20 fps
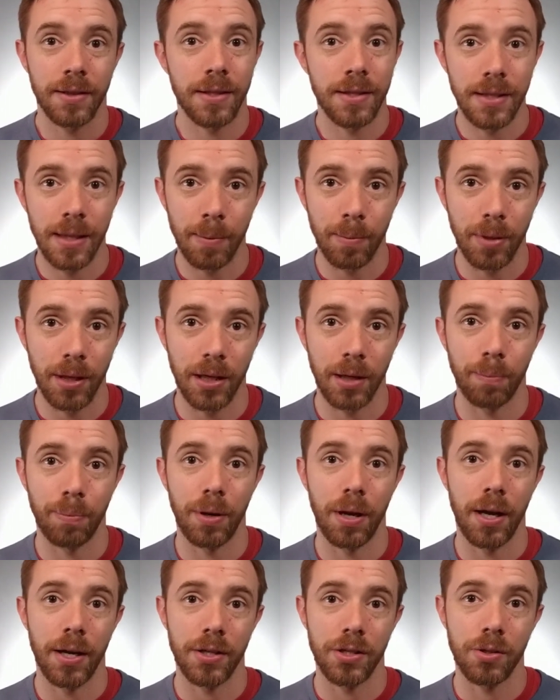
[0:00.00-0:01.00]
The same thing
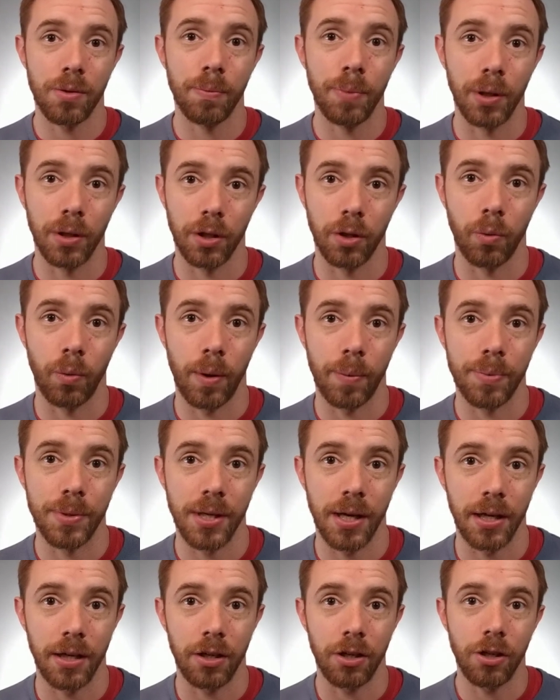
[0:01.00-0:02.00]
applies to building a
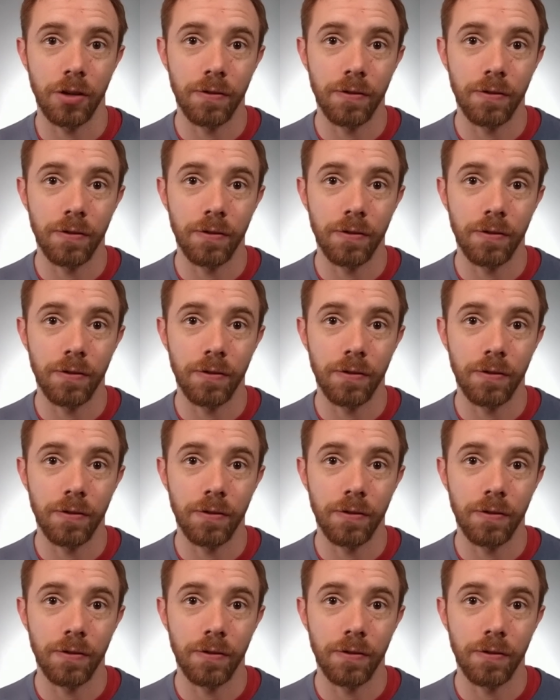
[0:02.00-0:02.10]
website.